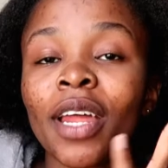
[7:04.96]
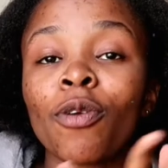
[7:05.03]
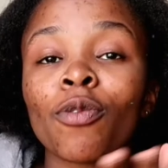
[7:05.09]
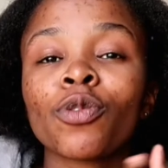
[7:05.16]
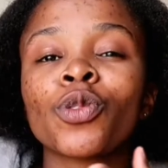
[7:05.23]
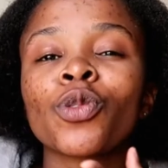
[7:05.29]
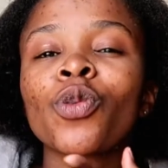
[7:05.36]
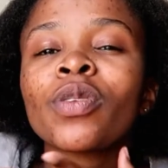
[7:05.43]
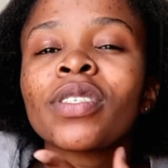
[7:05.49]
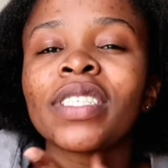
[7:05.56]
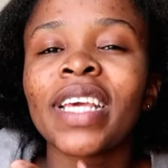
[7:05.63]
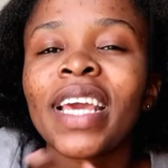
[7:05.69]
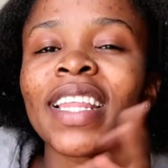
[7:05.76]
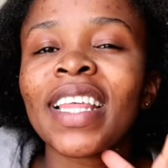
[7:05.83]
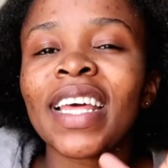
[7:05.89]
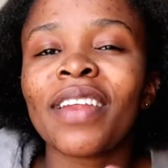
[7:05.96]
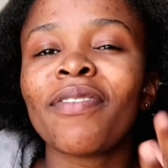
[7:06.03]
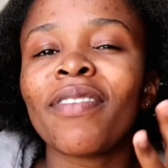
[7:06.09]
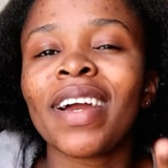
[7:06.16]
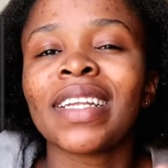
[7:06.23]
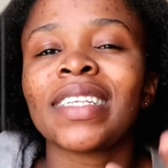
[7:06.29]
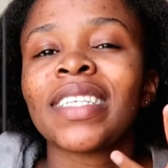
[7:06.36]
I was so scared that if
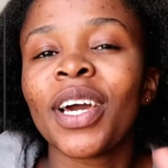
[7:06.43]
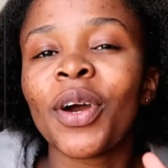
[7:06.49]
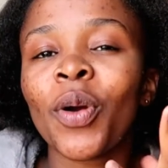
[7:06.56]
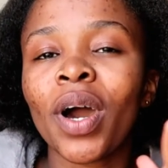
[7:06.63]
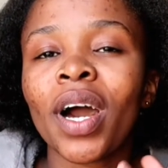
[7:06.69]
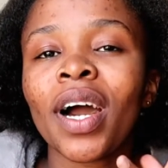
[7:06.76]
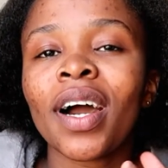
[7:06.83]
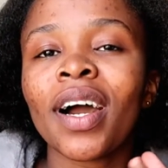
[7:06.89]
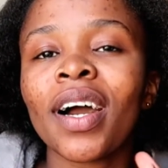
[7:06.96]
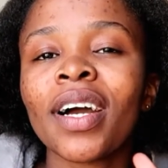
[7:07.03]
I tell her,